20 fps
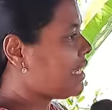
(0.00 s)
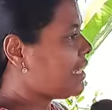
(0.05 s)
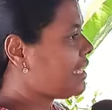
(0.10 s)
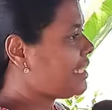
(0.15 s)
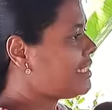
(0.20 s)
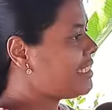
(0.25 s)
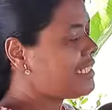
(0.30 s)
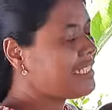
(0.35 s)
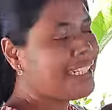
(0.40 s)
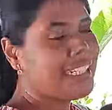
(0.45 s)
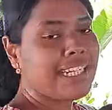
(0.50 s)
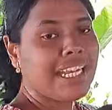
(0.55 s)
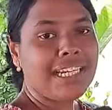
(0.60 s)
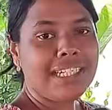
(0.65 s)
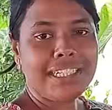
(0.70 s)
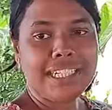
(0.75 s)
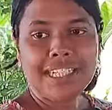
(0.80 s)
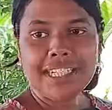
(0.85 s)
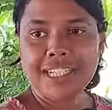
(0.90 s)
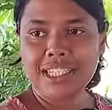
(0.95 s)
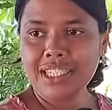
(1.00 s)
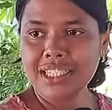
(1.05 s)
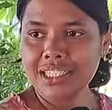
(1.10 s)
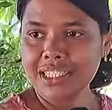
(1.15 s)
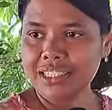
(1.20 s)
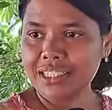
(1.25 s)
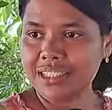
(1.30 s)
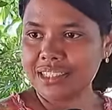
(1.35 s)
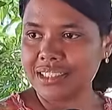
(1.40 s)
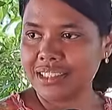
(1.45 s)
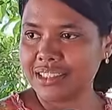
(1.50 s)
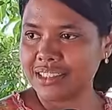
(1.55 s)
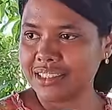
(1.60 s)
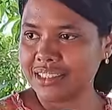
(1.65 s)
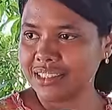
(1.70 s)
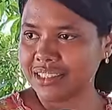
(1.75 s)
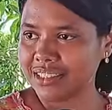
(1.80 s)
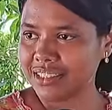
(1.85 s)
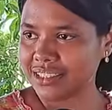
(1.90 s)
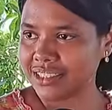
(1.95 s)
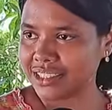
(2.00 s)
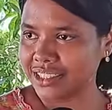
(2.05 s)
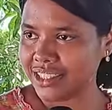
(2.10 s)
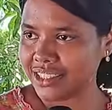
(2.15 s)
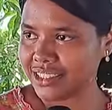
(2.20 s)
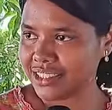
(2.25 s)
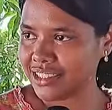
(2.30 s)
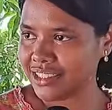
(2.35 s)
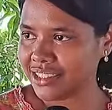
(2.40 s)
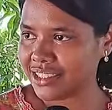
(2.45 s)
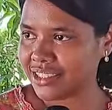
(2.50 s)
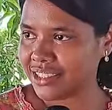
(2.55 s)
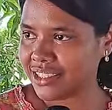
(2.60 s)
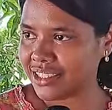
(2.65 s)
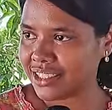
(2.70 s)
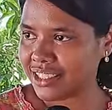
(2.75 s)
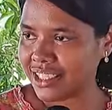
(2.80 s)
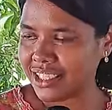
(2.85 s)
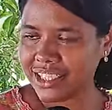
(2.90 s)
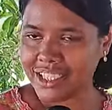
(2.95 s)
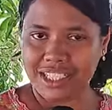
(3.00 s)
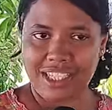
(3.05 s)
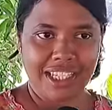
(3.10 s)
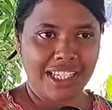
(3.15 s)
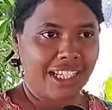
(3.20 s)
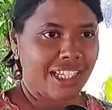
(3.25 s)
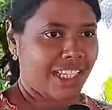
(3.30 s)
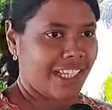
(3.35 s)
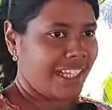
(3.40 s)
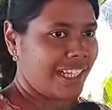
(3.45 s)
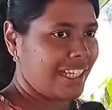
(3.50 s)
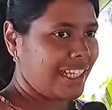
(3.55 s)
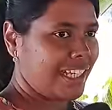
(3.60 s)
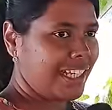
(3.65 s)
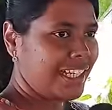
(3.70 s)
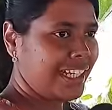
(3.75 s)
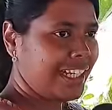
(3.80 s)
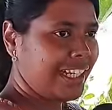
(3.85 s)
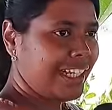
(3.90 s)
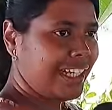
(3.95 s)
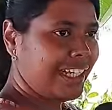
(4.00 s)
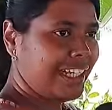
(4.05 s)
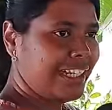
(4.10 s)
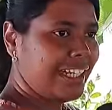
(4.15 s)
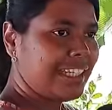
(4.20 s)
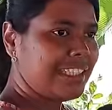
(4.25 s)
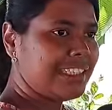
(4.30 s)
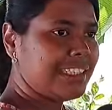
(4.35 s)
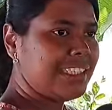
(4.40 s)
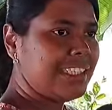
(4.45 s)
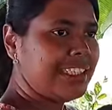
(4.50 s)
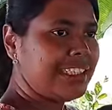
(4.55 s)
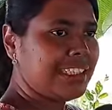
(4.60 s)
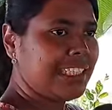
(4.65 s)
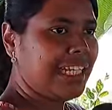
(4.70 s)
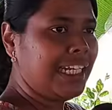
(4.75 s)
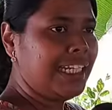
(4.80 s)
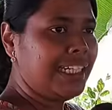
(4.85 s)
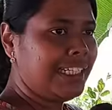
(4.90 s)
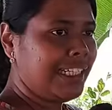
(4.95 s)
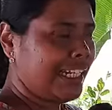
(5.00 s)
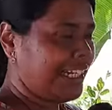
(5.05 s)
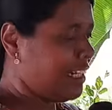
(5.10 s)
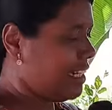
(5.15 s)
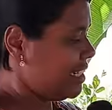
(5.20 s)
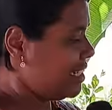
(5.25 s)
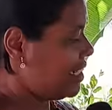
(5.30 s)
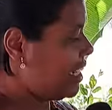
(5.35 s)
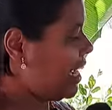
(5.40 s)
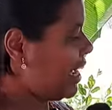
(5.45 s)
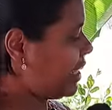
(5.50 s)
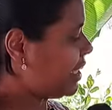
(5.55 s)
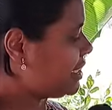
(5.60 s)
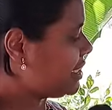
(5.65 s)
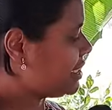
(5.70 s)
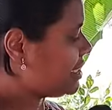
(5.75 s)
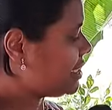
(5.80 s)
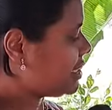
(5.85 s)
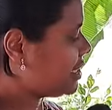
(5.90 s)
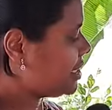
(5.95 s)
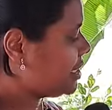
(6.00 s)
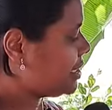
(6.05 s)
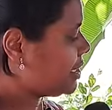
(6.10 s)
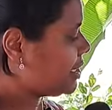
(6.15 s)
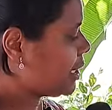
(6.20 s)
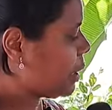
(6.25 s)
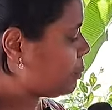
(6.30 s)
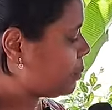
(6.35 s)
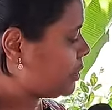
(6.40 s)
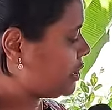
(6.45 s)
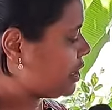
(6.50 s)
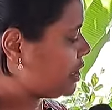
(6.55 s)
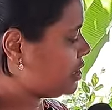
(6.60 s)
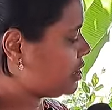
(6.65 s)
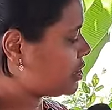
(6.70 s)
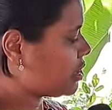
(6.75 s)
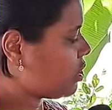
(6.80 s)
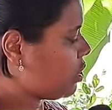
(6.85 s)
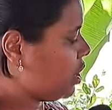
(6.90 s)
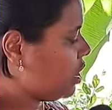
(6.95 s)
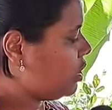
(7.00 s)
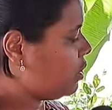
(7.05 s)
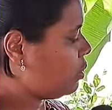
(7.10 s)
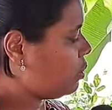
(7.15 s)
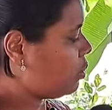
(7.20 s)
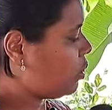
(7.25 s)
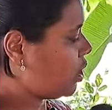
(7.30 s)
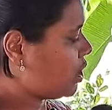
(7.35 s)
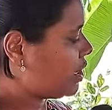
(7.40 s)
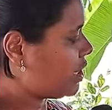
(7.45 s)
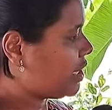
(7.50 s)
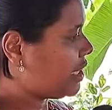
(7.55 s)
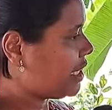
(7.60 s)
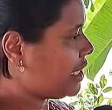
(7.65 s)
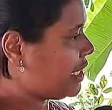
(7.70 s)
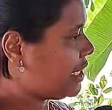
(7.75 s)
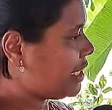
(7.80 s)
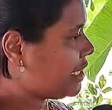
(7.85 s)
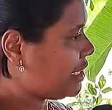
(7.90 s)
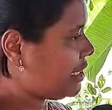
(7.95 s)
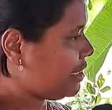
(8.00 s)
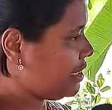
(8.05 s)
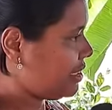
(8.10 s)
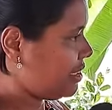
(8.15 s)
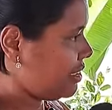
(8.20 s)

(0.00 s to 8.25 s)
Is it a container? Yes. Does this container has substance called water in it?